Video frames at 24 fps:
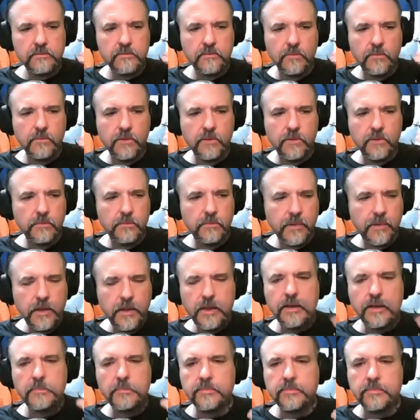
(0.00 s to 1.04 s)
will
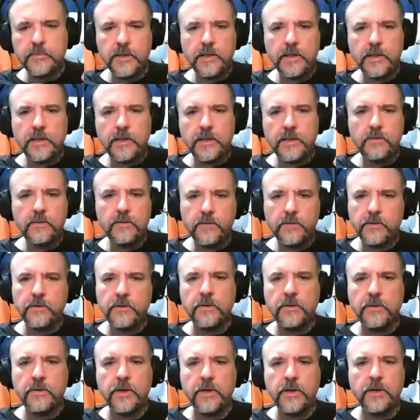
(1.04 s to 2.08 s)
pop, like, you know, when
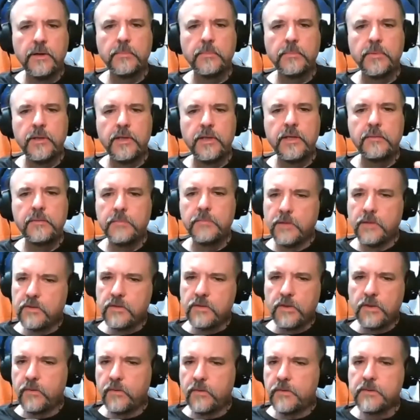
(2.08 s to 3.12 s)
you're on an airplane, but it's
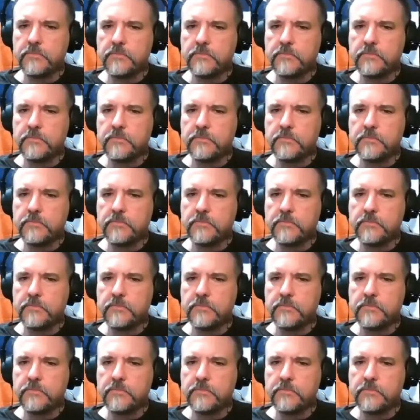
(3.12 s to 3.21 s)
always